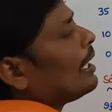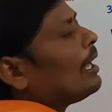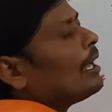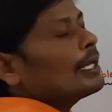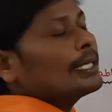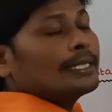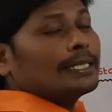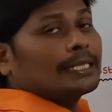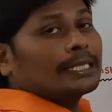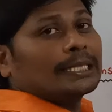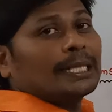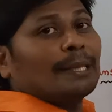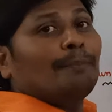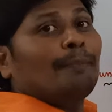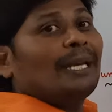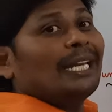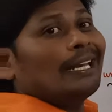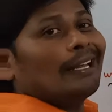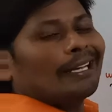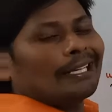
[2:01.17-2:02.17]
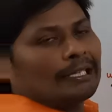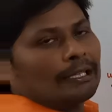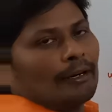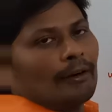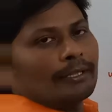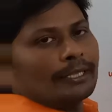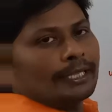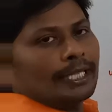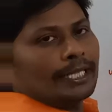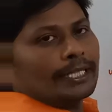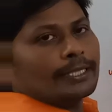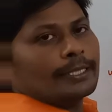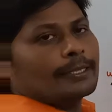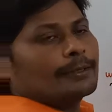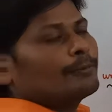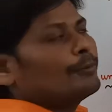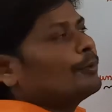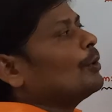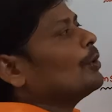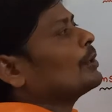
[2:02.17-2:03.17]
the similar
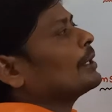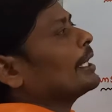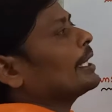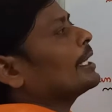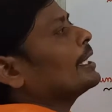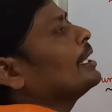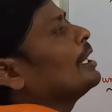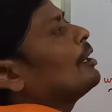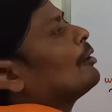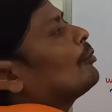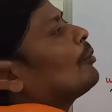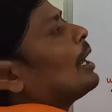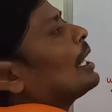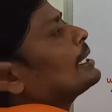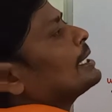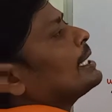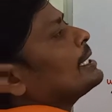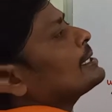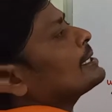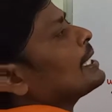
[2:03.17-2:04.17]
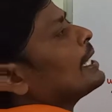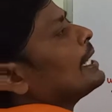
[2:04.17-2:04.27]
contents. Okay. What is